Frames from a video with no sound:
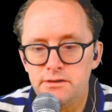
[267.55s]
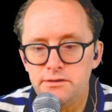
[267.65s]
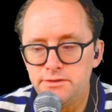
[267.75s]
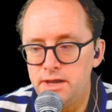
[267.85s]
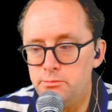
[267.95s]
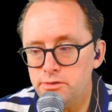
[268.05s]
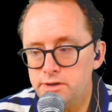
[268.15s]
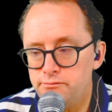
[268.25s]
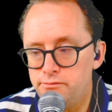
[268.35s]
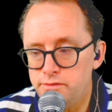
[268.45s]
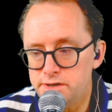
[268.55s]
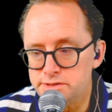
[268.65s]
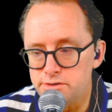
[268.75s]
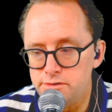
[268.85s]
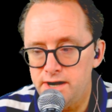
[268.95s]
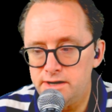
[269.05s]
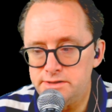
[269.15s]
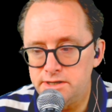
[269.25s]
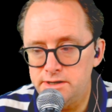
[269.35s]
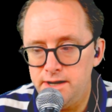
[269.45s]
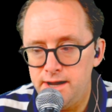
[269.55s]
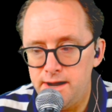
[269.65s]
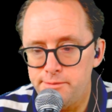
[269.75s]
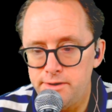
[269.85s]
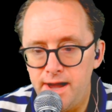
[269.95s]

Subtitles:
that they believe this or that is going to happen.